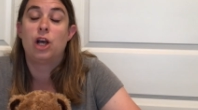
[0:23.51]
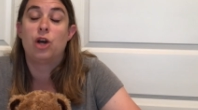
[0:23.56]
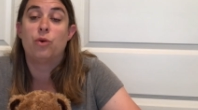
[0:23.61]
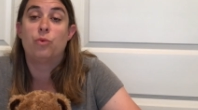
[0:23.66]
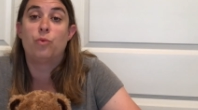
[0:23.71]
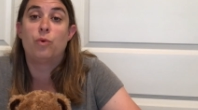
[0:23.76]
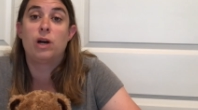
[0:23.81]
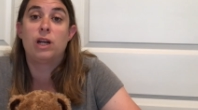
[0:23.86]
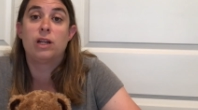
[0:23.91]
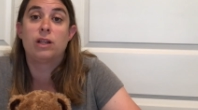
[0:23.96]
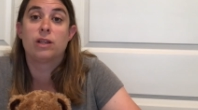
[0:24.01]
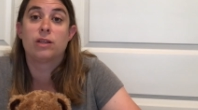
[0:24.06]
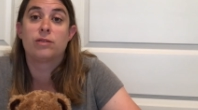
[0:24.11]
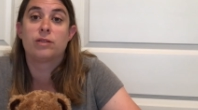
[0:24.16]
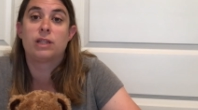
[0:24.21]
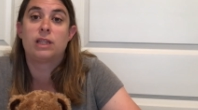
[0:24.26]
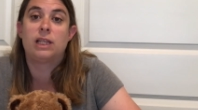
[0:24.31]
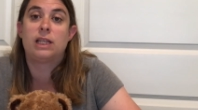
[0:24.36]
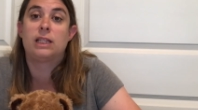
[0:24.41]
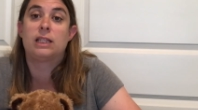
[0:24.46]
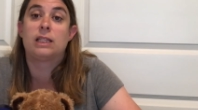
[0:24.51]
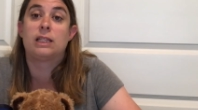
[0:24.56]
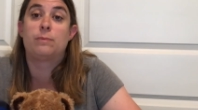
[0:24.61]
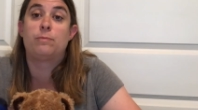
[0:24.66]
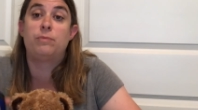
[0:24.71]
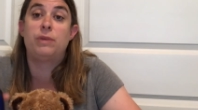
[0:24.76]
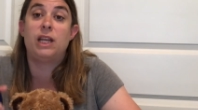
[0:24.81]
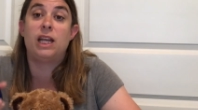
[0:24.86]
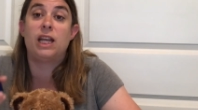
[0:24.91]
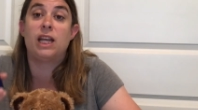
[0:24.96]
one of those things is
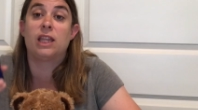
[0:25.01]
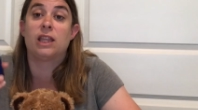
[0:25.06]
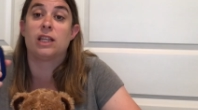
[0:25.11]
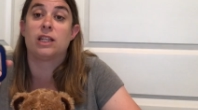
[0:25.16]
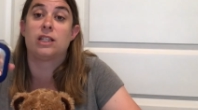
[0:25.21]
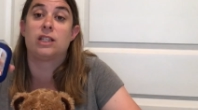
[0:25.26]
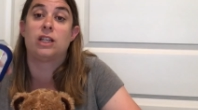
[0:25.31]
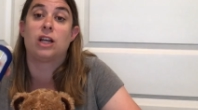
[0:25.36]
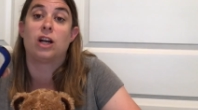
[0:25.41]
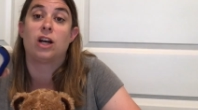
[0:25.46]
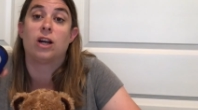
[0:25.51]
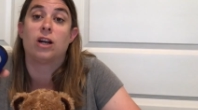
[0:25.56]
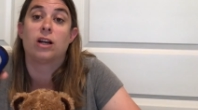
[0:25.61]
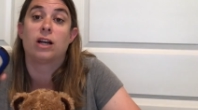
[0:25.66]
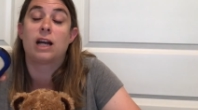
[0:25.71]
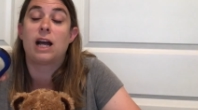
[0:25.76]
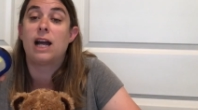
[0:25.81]
being in the dark.